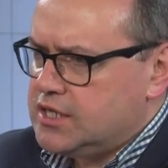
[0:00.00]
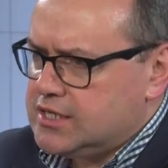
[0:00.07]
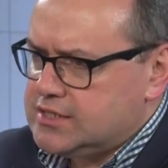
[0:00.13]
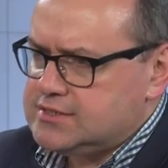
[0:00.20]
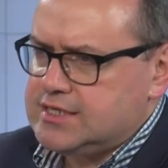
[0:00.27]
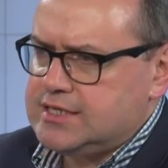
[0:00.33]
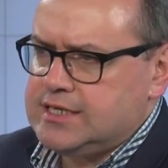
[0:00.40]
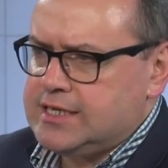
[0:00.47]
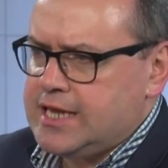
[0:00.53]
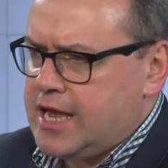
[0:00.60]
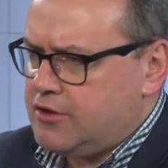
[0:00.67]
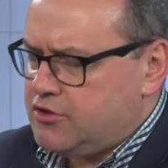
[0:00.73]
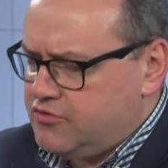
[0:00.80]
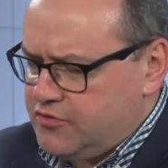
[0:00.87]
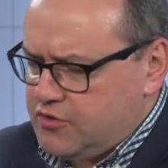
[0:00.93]
It's sitting
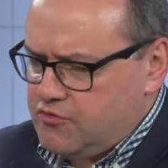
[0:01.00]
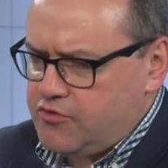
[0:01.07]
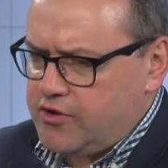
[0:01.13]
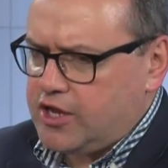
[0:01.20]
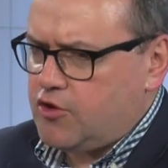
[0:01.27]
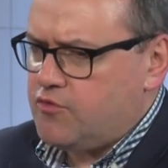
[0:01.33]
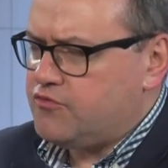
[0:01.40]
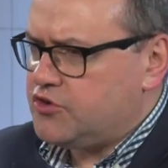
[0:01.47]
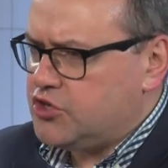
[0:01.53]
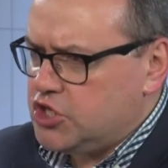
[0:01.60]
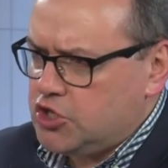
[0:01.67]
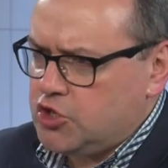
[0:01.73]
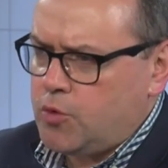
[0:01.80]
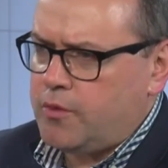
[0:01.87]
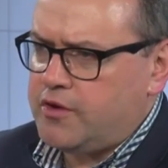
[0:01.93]
down, you feel very
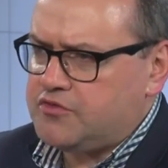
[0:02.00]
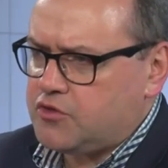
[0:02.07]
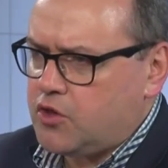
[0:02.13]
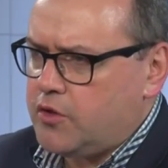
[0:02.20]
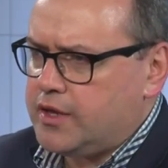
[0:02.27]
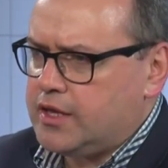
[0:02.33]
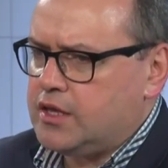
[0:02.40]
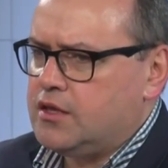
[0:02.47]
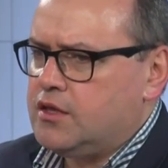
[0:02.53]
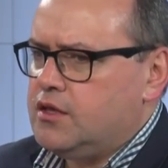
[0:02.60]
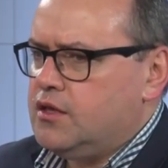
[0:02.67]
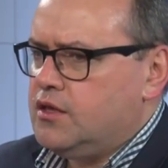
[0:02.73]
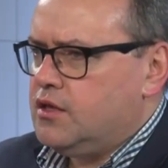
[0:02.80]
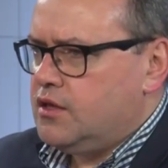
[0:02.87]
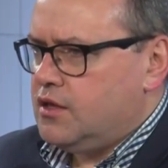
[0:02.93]
confident, you know where it's going.
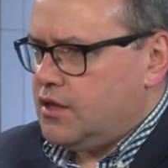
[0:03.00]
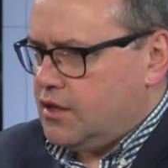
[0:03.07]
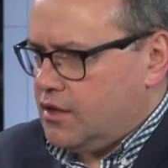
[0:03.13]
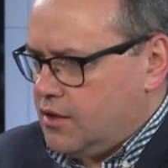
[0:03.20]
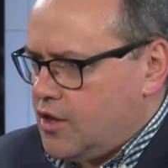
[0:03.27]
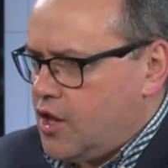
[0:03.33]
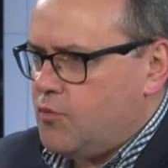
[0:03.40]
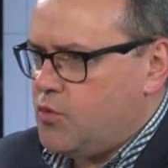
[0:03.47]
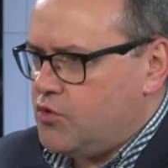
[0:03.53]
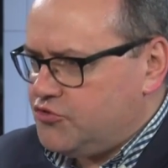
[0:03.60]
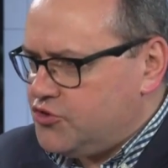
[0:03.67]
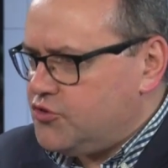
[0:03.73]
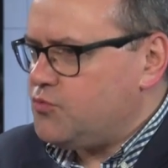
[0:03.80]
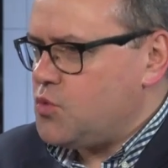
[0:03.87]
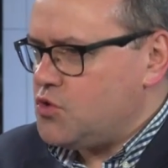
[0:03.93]
And
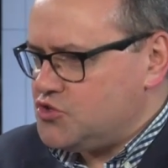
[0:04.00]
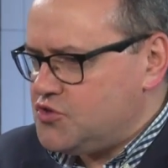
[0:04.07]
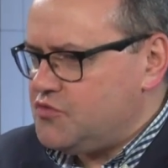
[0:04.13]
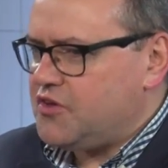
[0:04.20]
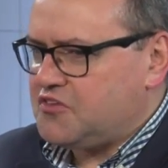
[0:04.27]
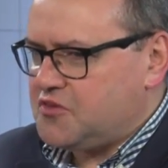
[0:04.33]
once you've, once you've